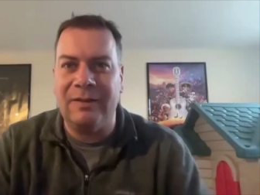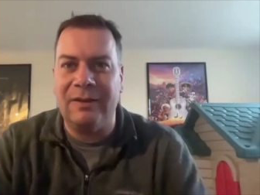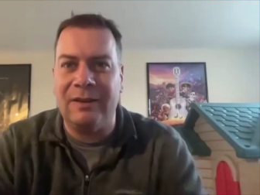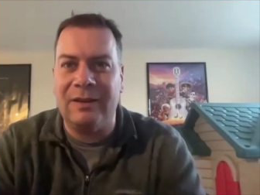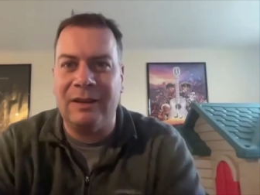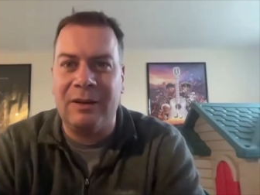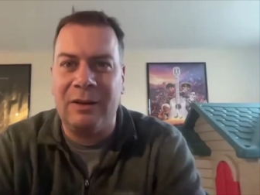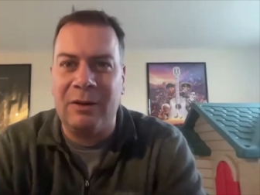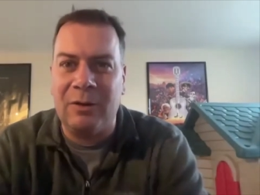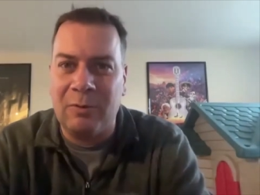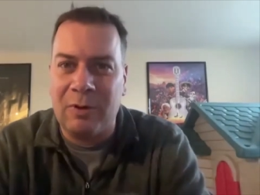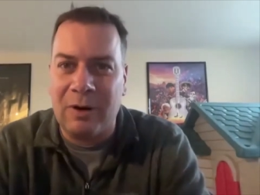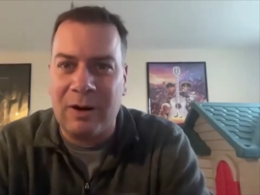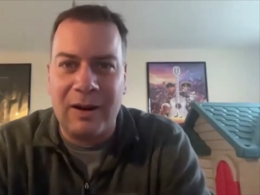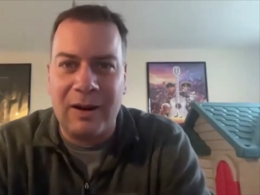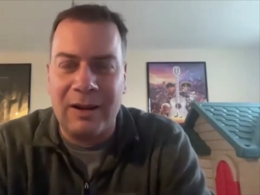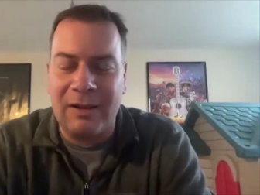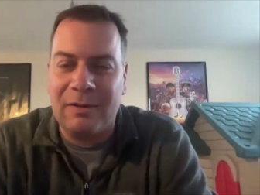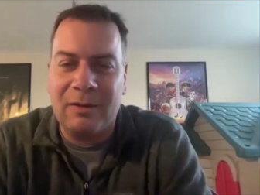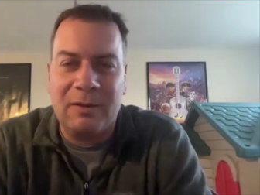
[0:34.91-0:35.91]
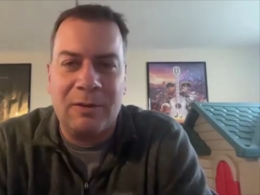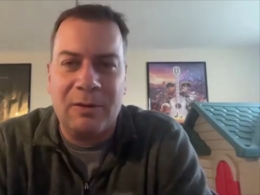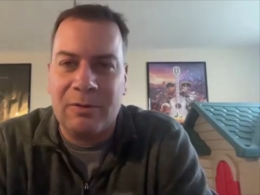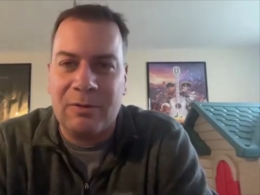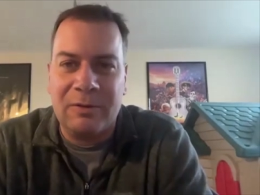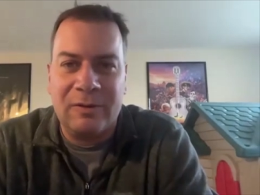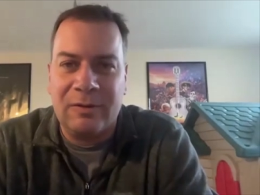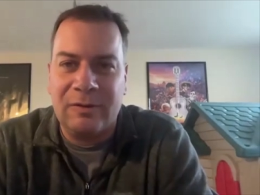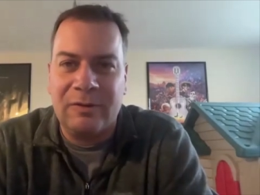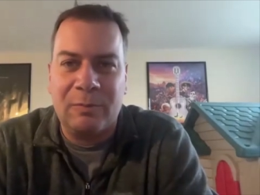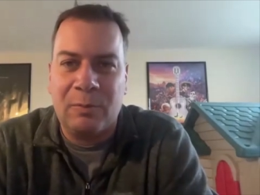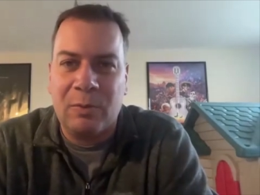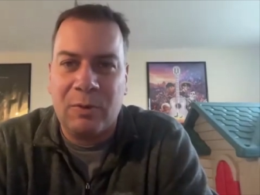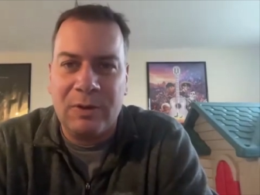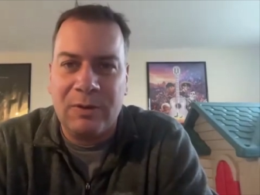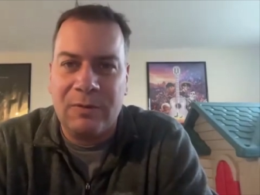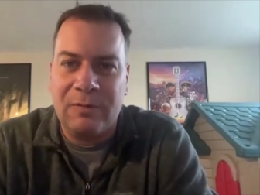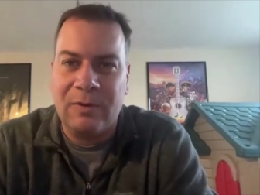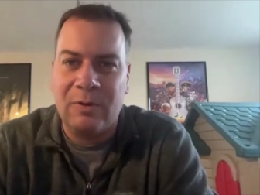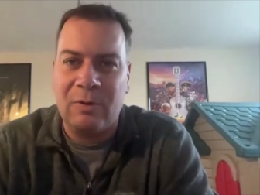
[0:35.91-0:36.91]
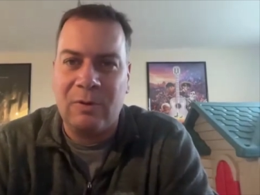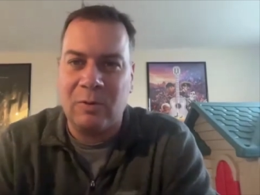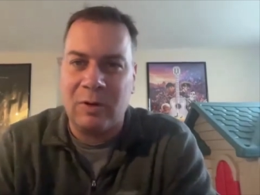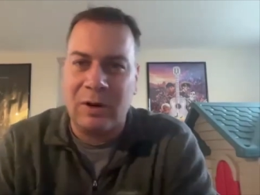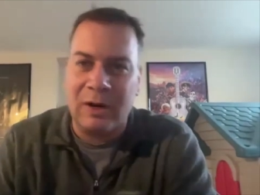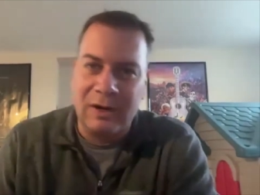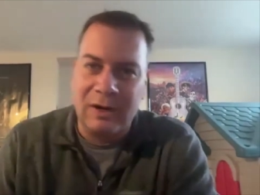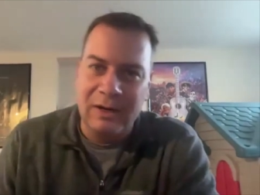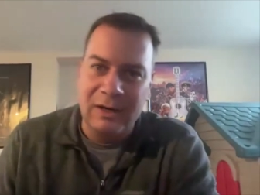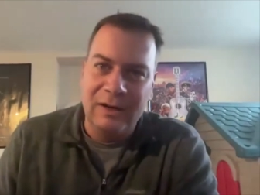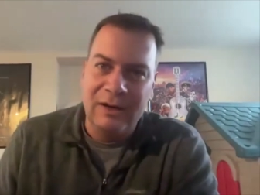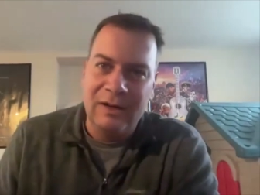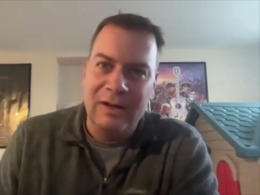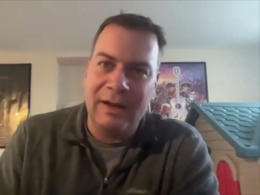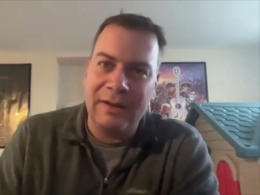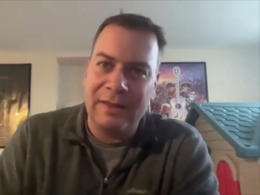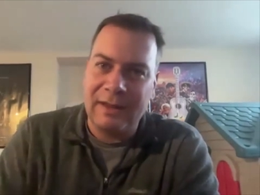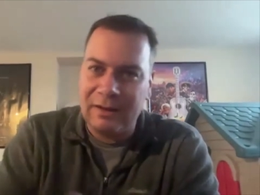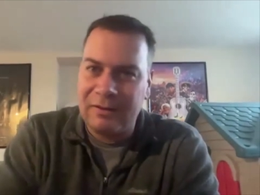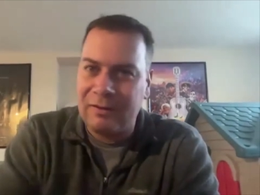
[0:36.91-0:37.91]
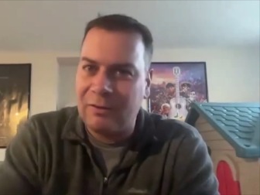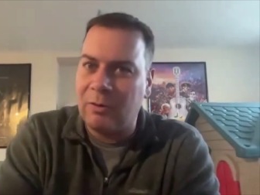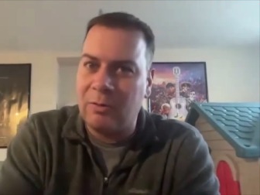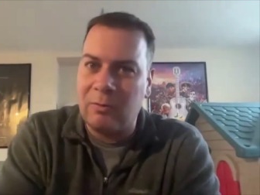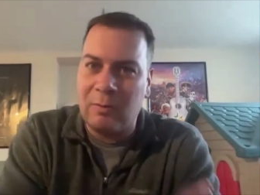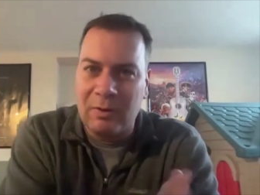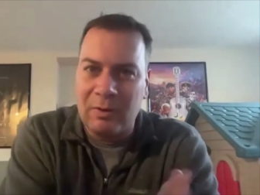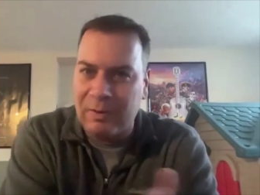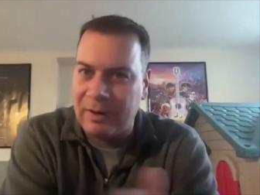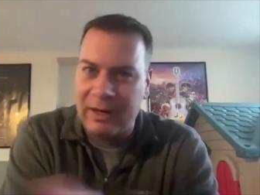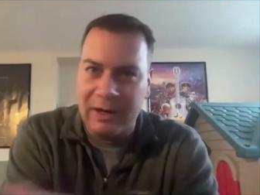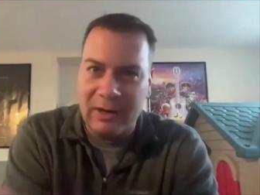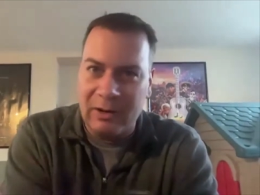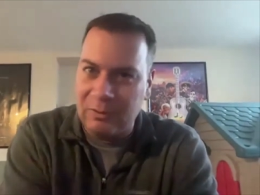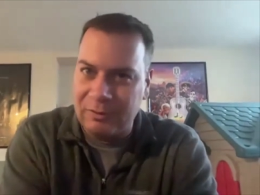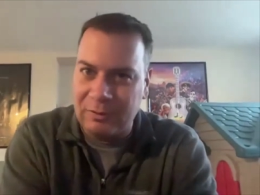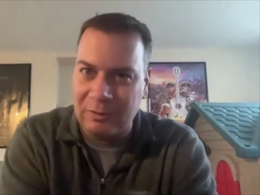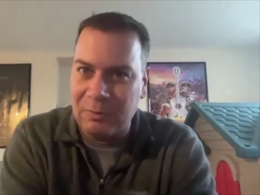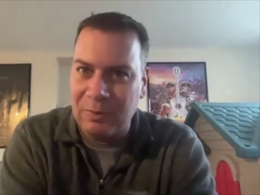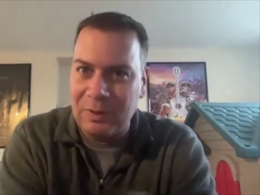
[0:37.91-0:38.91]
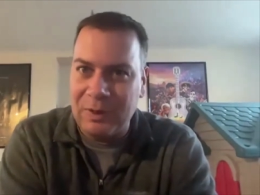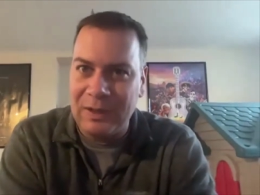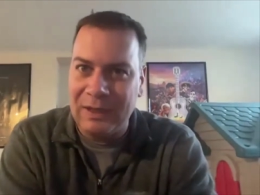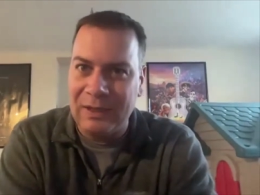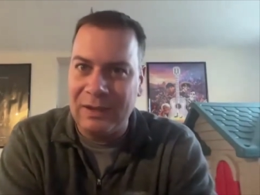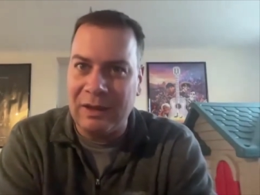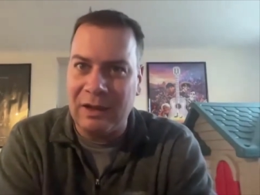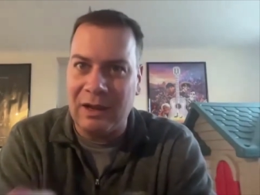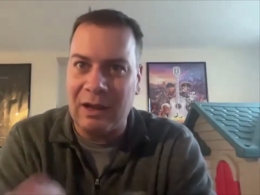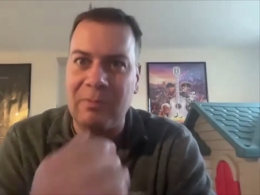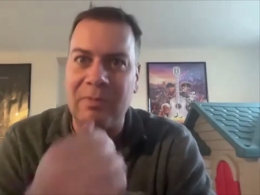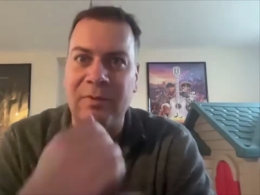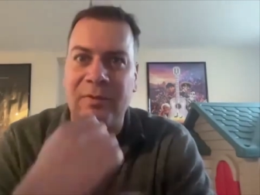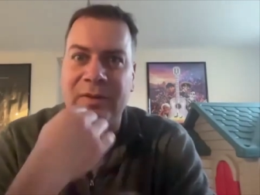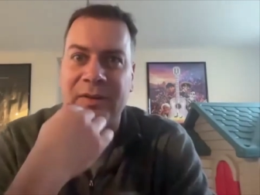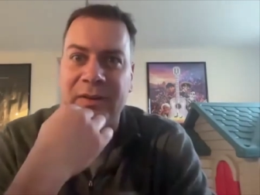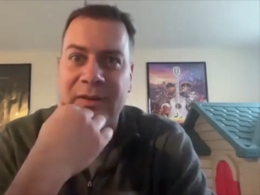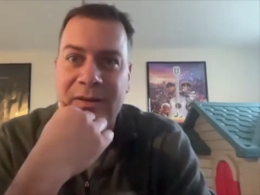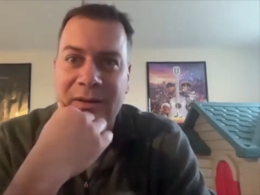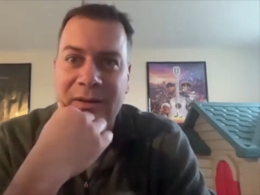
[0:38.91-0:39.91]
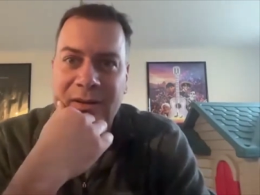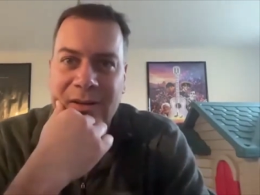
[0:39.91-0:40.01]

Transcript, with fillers: It, eh, you know, where it, eh, there is there's a point in the film where I think it's going one way and it goes completely the opposite.